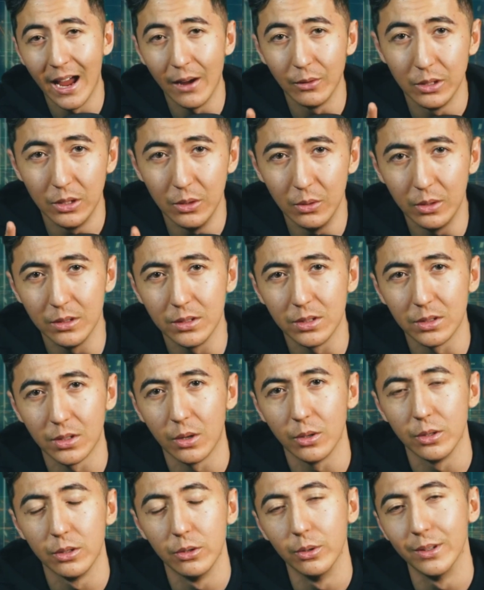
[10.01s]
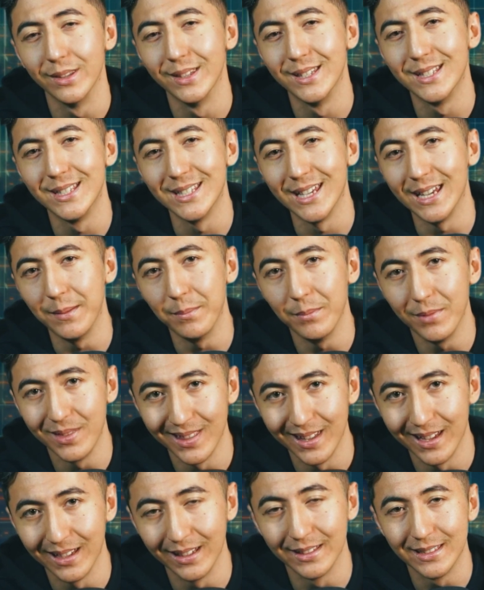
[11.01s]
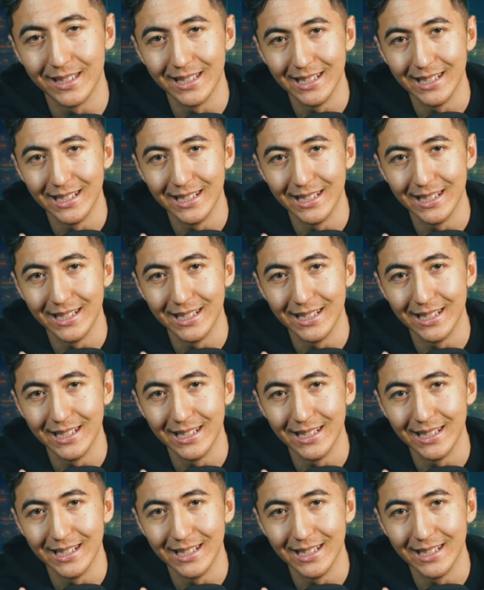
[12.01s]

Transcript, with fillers: and how you can start doing the same thing